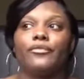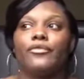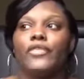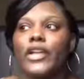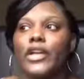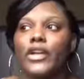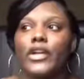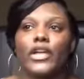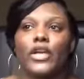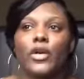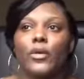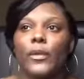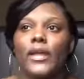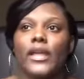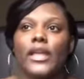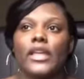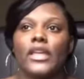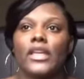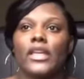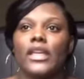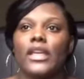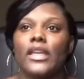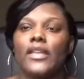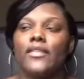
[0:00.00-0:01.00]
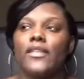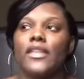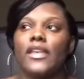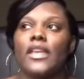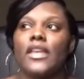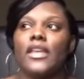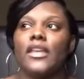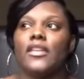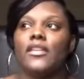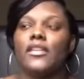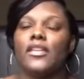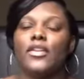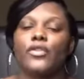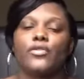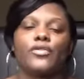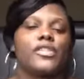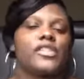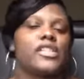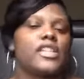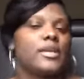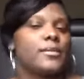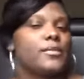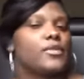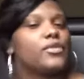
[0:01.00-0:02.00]
very quick and then it'll
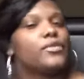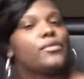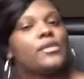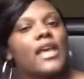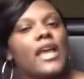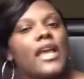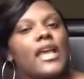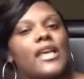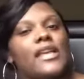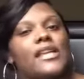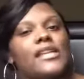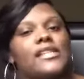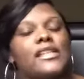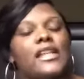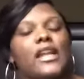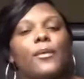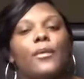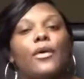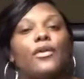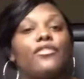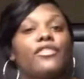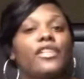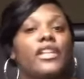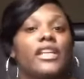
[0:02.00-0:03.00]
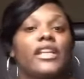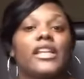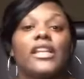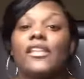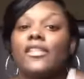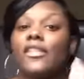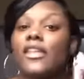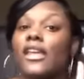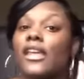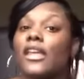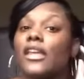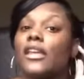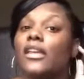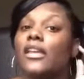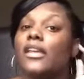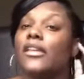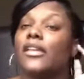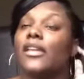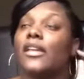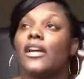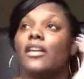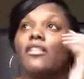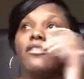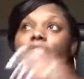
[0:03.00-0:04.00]
skip two days and I won't feel anything and
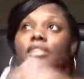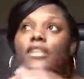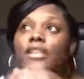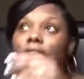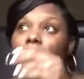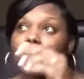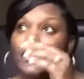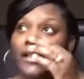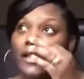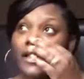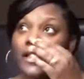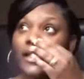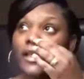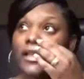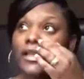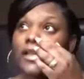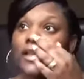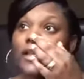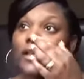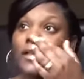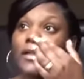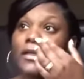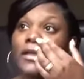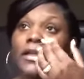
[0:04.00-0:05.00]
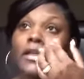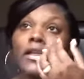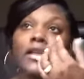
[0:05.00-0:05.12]
then I'll feel it again.